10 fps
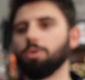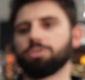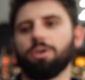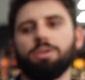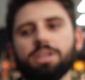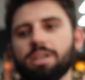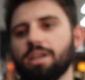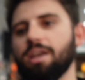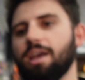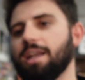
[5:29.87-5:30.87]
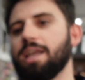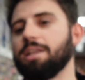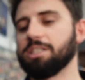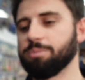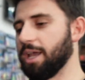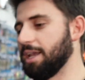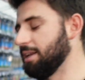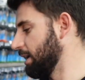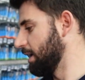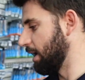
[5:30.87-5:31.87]
trolling at any speed.
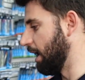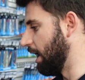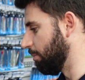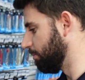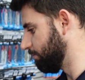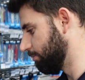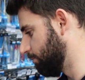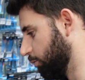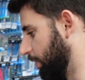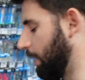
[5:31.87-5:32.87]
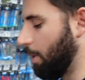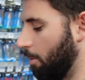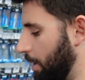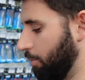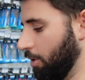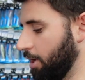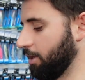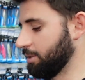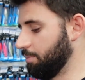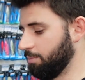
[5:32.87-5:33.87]
Really well made
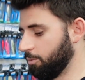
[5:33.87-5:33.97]
products,